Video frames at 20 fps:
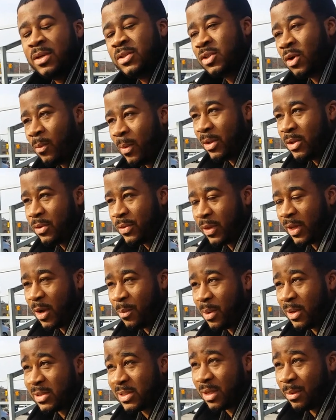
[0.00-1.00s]
So when you think
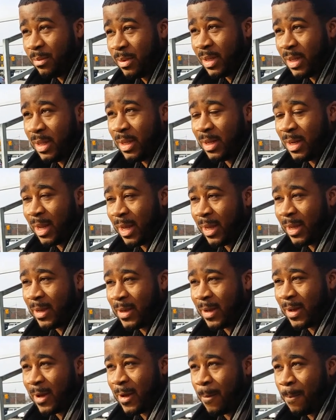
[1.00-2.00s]
about somebody
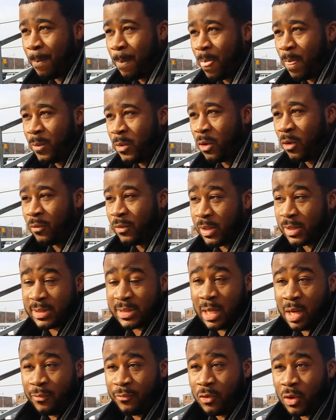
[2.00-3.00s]
like
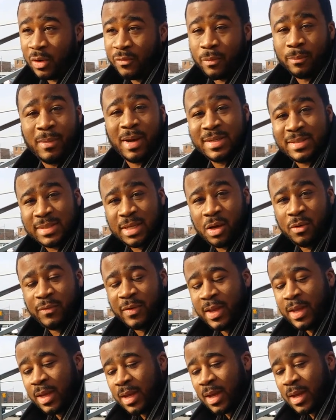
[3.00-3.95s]
yourself or even myself,